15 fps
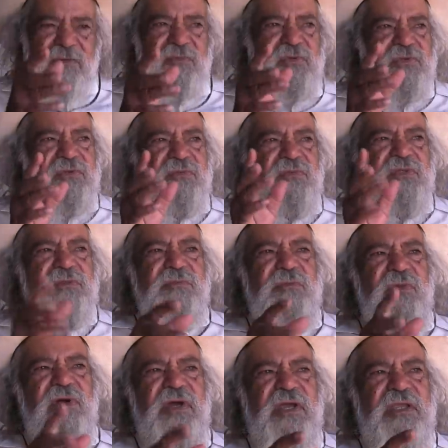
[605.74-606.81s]
with
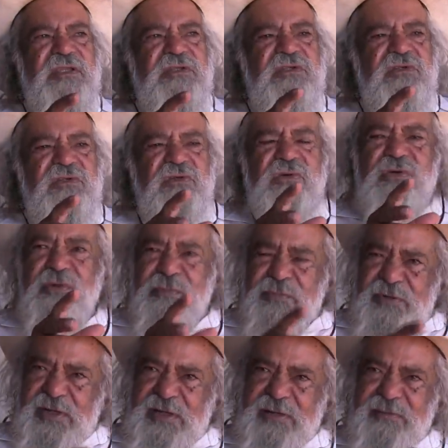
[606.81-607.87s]
my
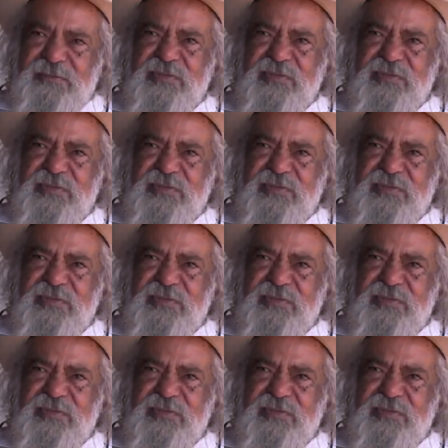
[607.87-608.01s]
Jukupa.